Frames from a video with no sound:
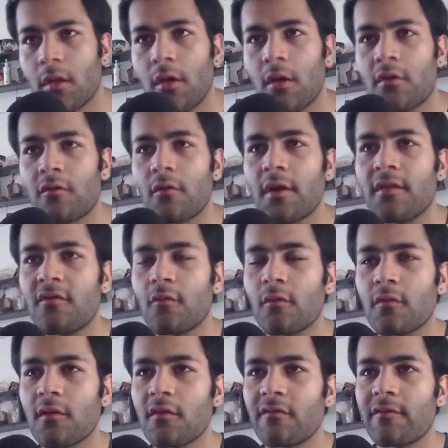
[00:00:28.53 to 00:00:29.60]
So I chose
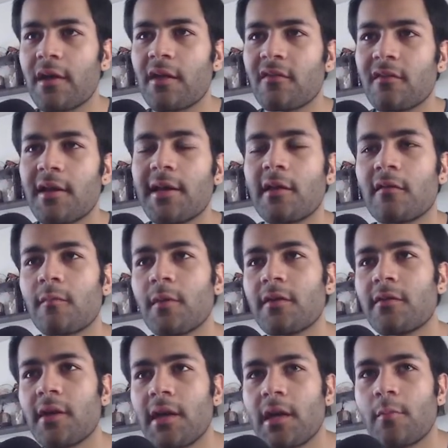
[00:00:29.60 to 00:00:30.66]
this flashlight as my
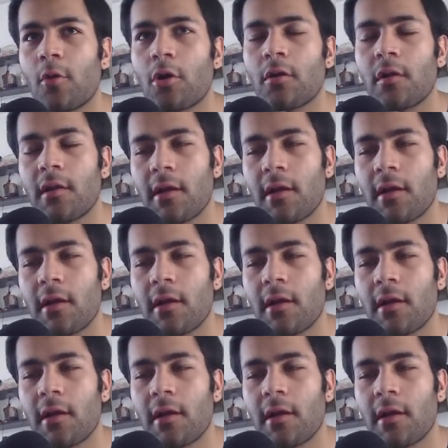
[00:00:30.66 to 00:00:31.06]
3D model